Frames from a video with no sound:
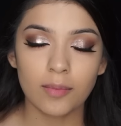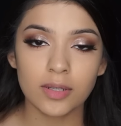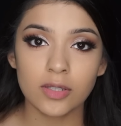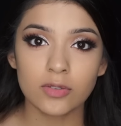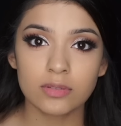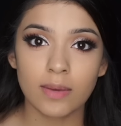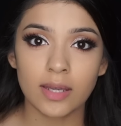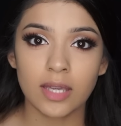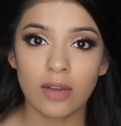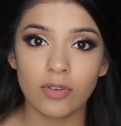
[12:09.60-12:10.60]
I'm going to use my
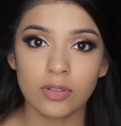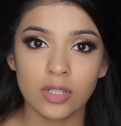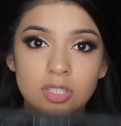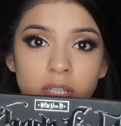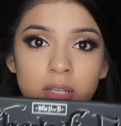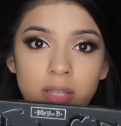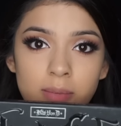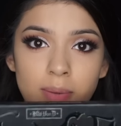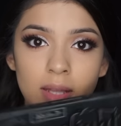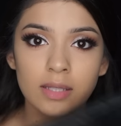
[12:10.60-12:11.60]
Kat Von D Shade and
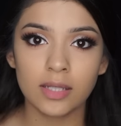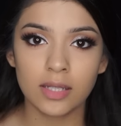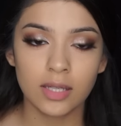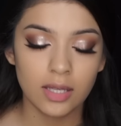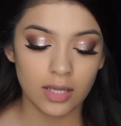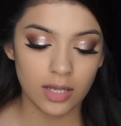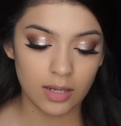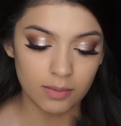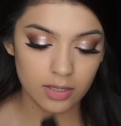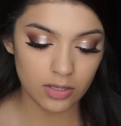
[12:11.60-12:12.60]
Light palette, and
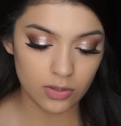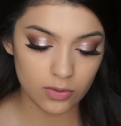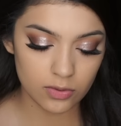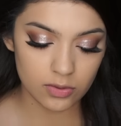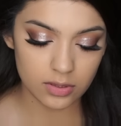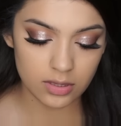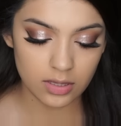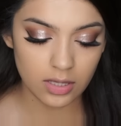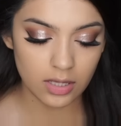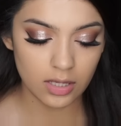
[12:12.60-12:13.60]
I'm going to use
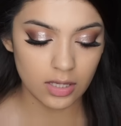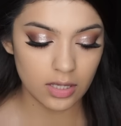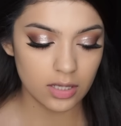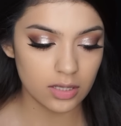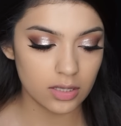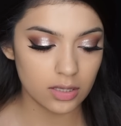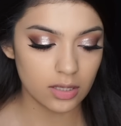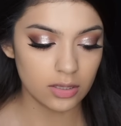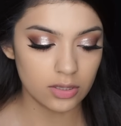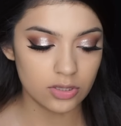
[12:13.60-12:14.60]
the
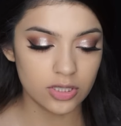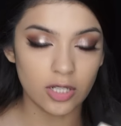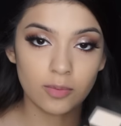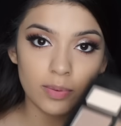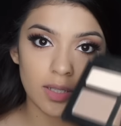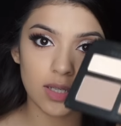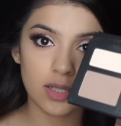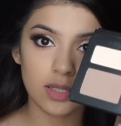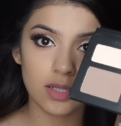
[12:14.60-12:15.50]
color Shadow Play